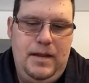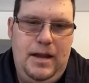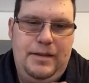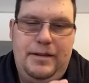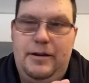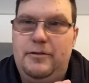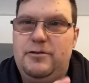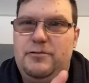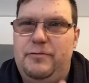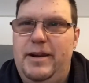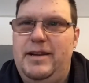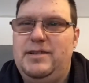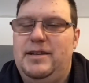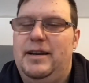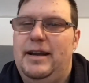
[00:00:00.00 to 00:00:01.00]
And there is
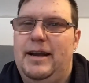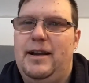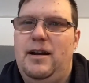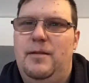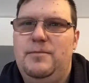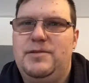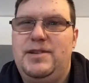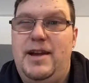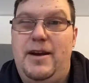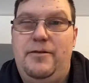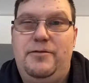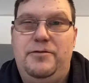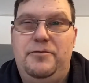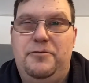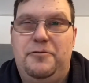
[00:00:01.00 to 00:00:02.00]
reason. It comes
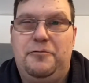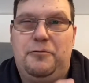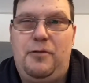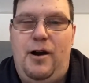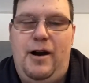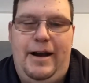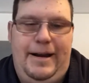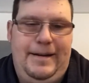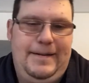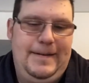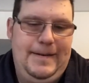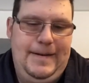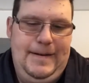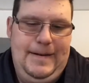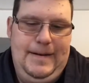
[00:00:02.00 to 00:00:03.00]
down to grind.
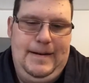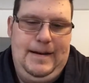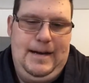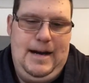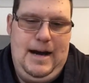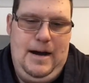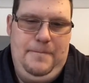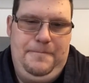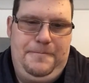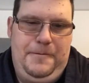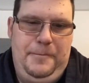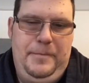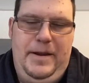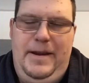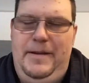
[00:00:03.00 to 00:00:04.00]
Um,
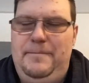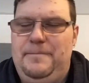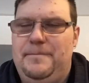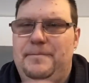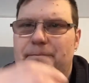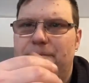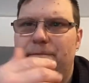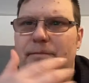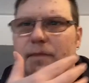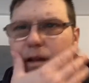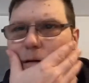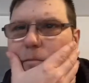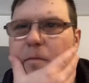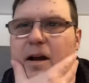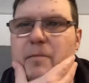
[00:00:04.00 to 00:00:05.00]
for me,
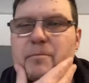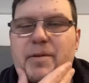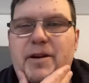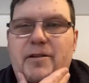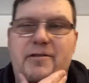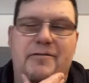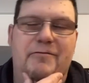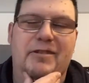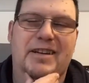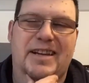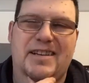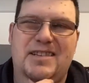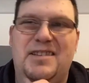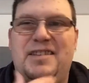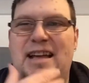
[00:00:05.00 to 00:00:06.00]
my beard
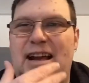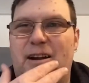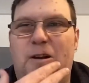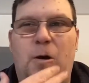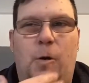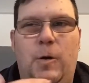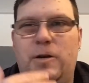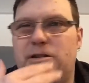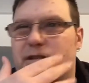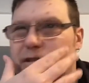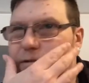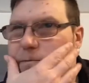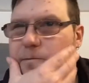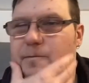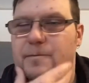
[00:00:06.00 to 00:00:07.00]
really isn't that
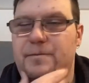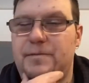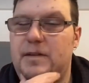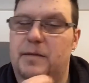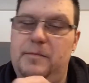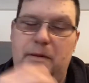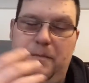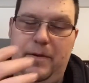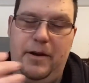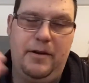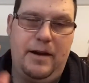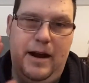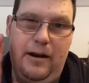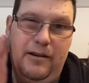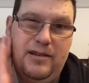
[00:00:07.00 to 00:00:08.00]
coarse. Like my
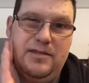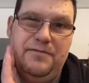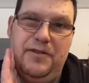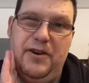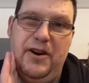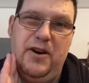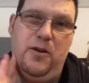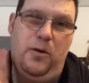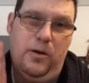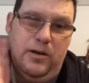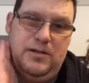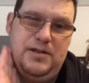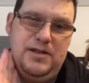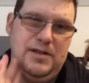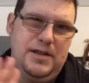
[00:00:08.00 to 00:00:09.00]
beard hair isn't very
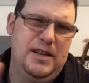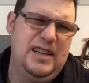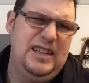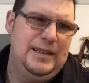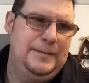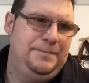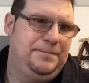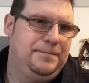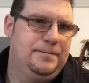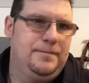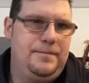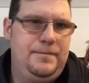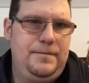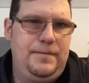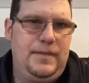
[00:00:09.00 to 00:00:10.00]
coarse.
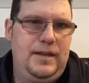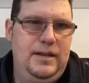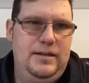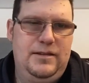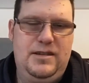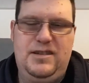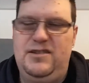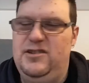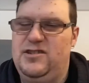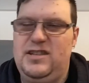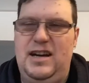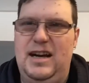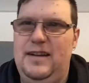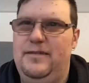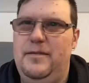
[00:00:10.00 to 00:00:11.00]
It's just
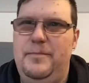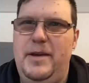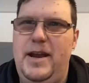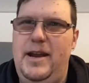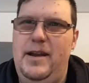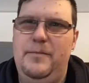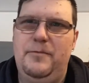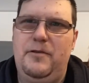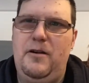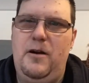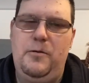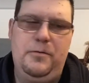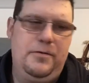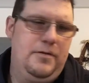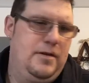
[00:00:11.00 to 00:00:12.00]
kind of a medium
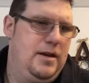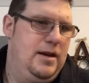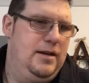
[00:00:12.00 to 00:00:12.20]
growth.